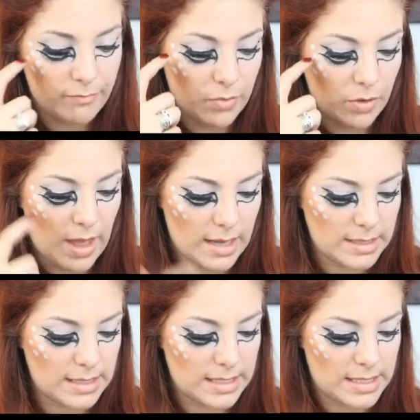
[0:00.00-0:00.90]
for that
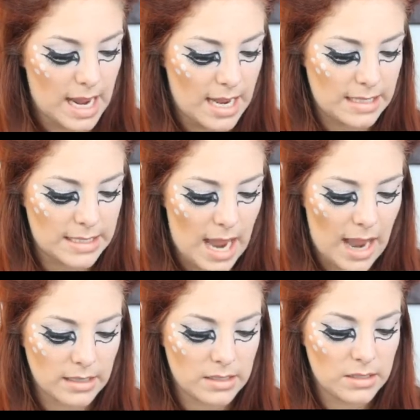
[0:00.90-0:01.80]
to stay
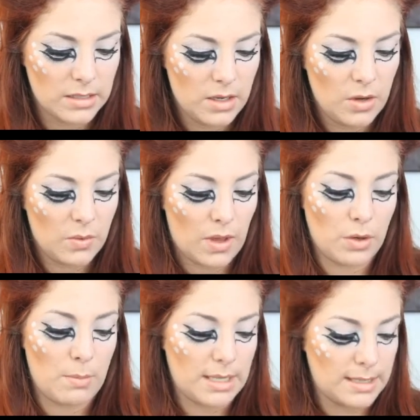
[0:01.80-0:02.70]
intact
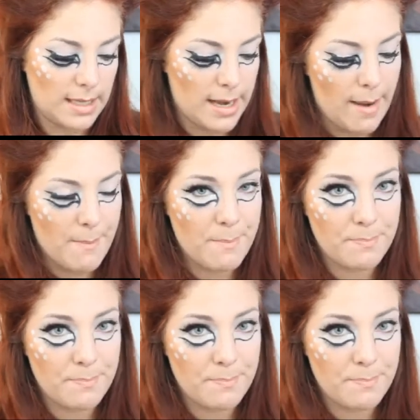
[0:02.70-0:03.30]
without you messing it up.